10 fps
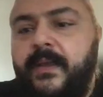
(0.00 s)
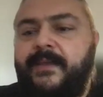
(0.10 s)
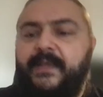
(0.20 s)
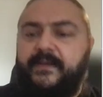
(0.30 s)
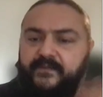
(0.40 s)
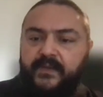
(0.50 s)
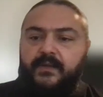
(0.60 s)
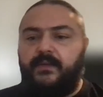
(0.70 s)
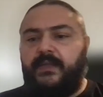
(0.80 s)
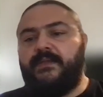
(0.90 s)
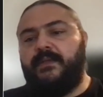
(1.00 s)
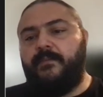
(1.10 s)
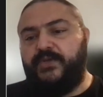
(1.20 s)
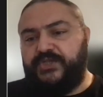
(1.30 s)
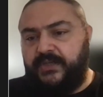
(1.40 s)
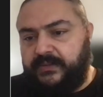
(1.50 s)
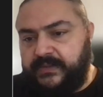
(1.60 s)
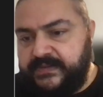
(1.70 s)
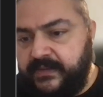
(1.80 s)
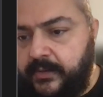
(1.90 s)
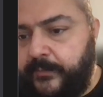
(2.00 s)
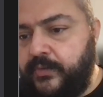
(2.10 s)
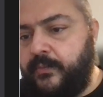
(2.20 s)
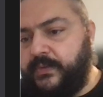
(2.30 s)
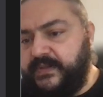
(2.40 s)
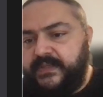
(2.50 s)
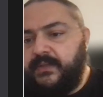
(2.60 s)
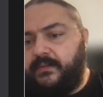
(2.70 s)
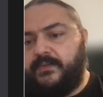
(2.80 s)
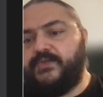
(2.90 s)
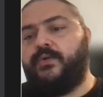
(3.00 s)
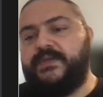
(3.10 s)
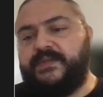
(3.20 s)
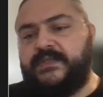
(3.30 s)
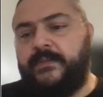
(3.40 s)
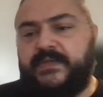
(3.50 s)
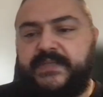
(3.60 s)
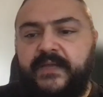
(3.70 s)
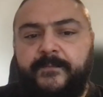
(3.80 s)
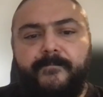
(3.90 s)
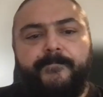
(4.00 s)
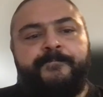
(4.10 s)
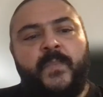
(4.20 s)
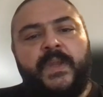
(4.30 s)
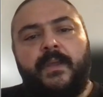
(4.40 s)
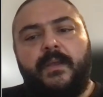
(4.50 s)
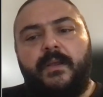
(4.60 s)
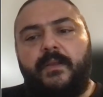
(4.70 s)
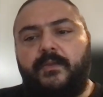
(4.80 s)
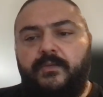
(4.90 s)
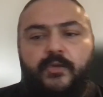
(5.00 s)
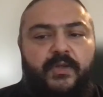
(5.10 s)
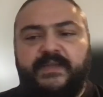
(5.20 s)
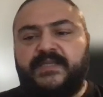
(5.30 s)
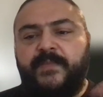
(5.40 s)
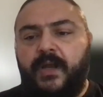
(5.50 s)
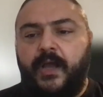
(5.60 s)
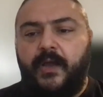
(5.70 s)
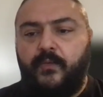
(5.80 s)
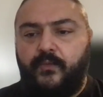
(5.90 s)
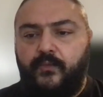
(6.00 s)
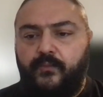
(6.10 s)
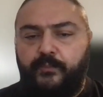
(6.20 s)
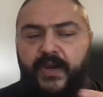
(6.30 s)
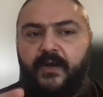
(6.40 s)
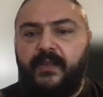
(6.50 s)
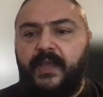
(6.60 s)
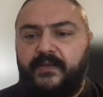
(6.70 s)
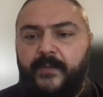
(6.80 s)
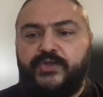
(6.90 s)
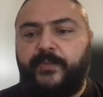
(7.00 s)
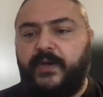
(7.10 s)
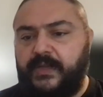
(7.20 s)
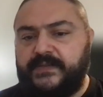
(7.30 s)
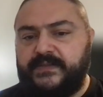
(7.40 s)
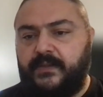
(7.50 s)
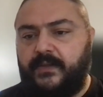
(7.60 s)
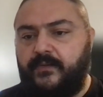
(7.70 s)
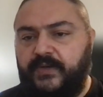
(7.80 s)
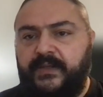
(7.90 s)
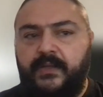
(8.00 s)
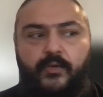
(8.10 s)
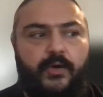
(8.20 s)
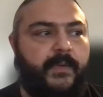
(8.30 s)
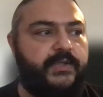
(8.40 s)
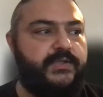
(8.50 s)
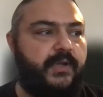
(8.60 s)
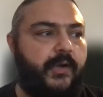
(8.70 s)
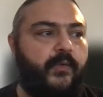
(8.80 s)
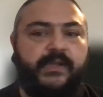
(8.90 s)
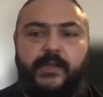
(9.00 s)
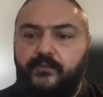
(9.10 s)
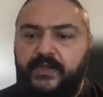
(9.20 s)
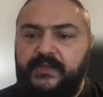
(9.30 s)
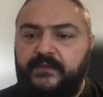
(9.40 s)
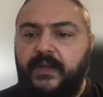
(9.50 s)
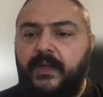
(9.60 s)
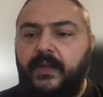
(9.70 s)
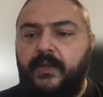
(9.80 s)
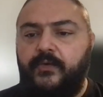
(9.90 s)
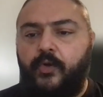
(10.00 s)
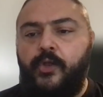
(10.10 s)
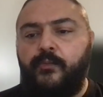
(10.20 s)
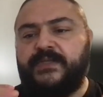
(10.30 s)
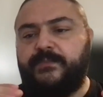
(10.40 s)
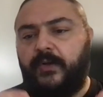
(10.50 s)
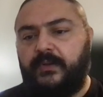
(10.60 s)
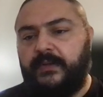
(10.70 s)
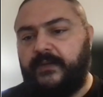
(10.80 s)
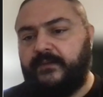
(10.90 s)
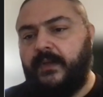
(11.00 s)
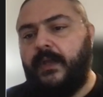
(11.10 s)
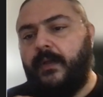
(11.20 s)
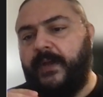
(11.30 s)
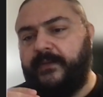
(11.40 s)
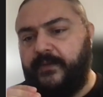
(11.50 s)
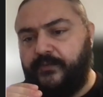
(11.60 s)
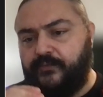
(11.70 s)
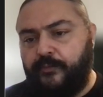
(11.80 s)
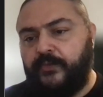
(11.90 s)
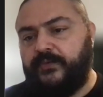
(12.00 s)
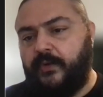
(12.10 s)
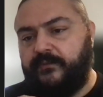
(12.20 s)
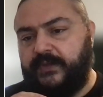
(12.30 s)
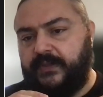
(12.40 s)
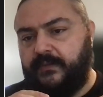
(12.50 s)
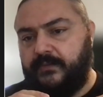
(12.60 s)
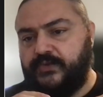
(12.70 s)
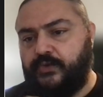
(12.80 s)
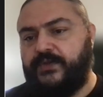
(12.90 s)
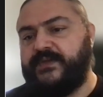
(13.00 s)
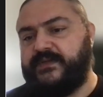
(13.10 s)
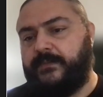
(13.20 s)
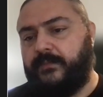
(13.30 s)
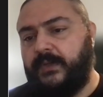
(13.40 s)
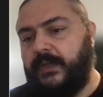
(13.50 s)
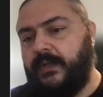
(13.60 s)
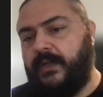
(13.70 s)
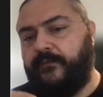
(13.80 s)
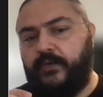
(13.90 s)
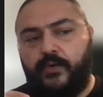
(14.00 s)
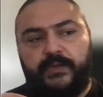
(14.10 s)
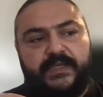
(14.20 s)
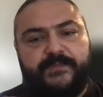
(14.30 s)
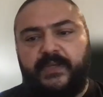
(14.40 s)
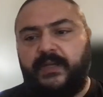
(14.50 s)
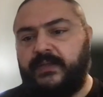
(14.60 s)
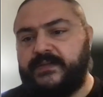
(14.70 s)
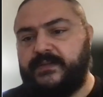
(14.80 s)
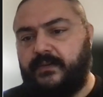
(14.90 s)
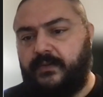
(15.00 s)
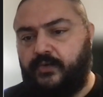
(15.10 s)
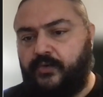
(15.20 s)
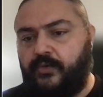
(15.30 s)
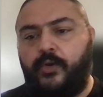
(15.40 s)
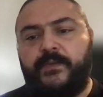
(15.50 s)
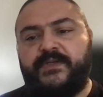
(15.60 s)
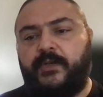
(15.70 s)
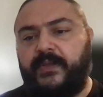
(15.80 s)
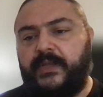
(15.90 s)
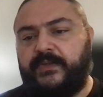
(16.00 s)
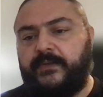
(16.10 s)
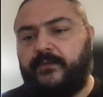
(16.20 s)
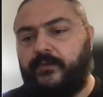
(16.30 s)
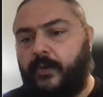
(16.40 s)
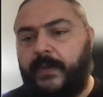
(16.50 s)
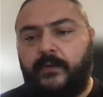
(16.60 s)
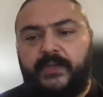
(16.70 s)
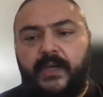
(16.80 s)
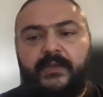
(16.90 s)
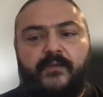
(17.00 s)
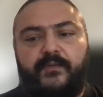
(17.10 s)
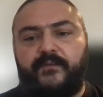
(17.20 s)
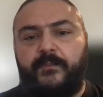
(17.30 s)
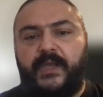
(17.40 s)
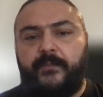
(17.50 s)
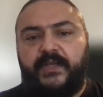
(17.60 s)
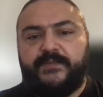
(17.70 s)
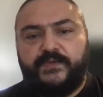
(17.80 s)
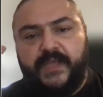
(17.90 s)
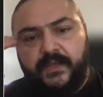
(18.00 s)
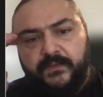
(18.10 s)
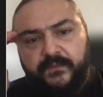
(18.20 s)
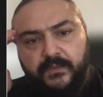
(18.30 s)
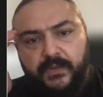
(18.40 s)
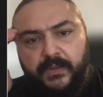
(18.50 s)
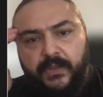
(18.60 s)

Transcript: in a single machine, in a single computer with a single storage system, is that it doesn't matter how parallelize the reading, or how quickly you read it, you're always bottlenecked by the throughput of the storage system. If you're on a spinning disk, you're always going to be limited to about 150 megabytes per second.